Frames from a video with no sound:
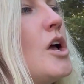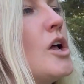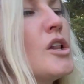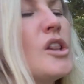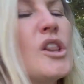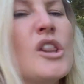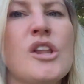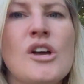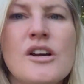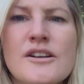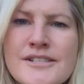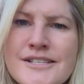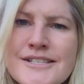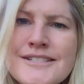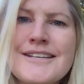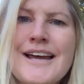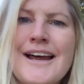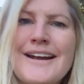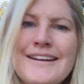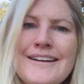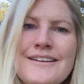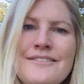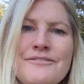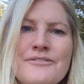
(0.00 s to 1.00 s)
looks
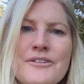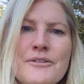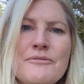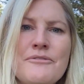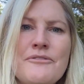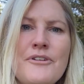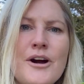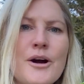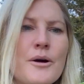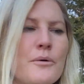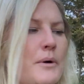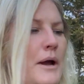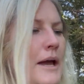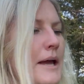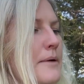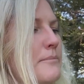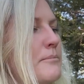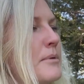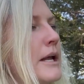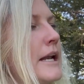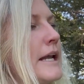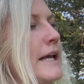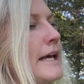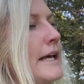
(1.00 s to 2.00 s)
stunning from far away,
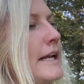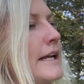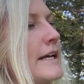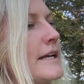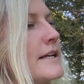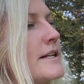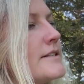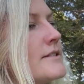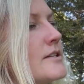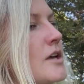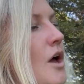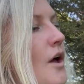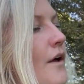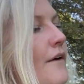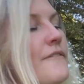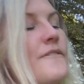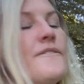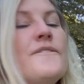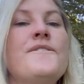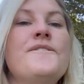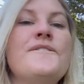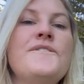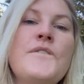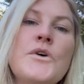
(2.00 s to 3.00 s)
but it is
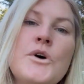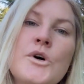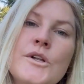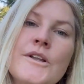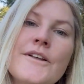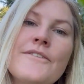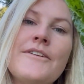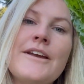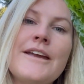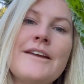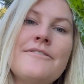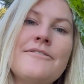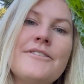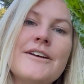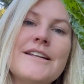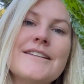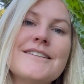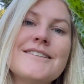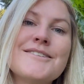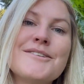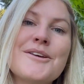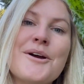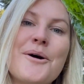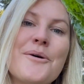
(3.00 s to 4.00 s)
full of
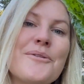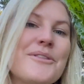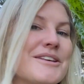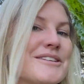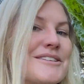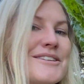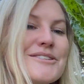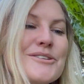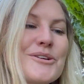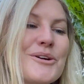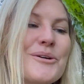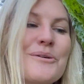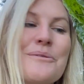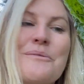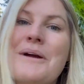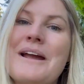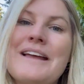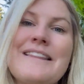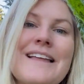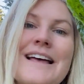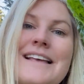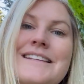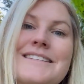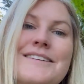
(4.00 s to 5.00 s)
aphids. So this is a
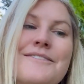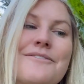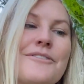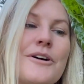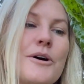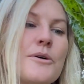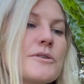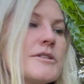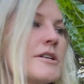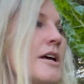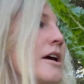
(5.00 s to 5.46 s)
great lesson, folks.